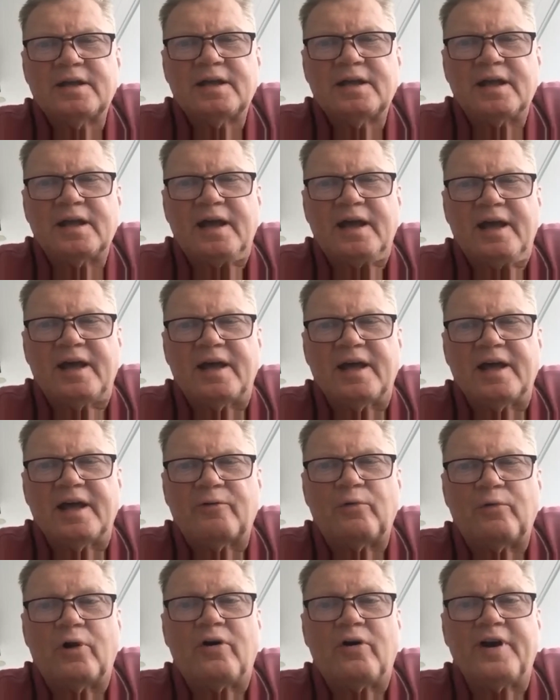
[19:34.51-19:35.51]

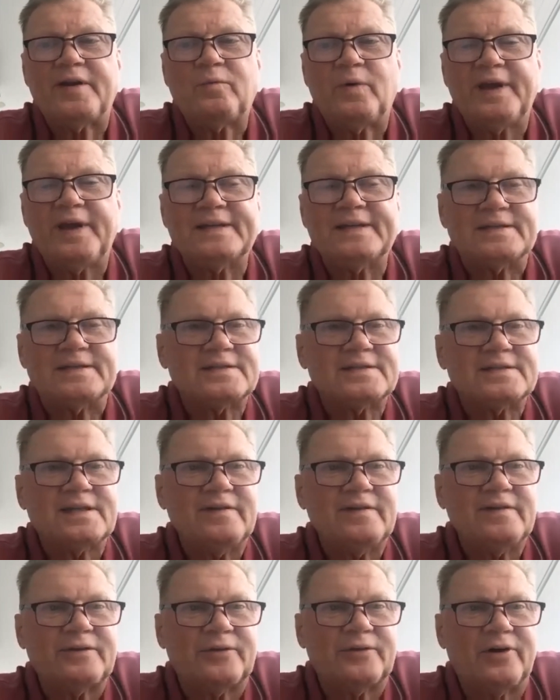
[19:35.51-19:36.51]
Ryan Wiggins,
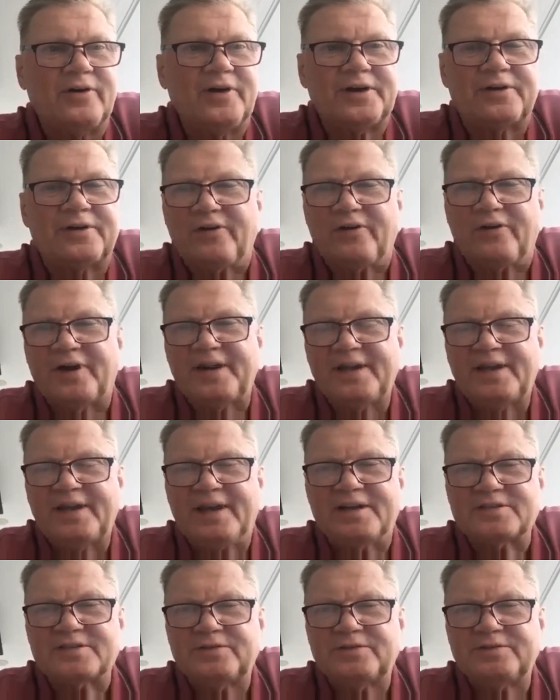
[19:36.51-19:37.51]
giving Ryan a ride. He
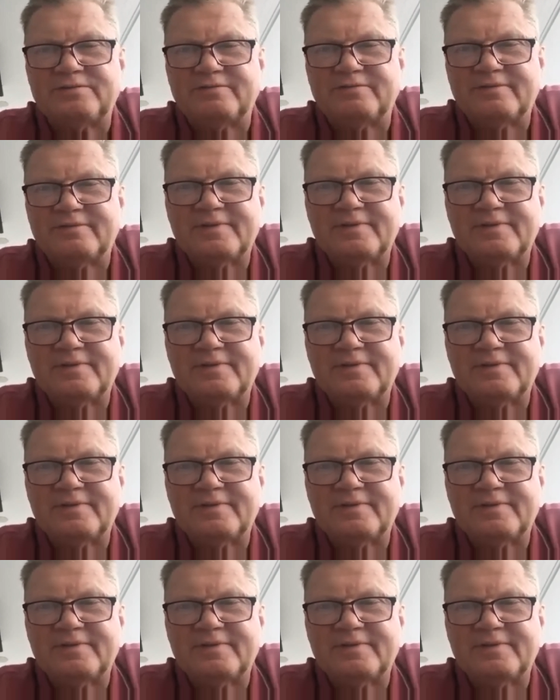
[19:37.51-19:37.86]
goes good.